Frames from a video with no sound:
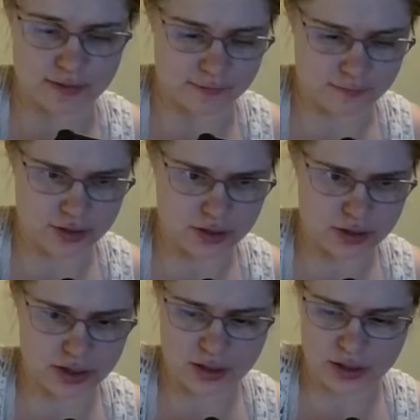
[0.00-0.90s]
of
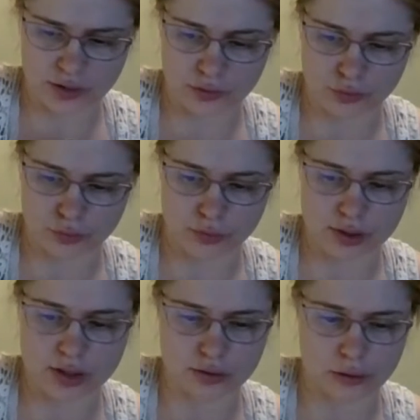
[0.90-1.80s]

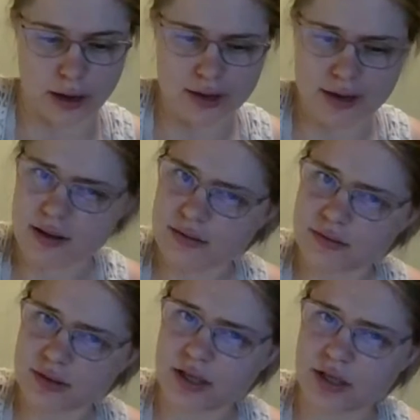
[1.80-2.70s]
Kirana.
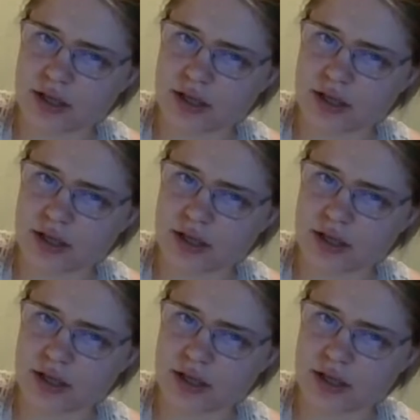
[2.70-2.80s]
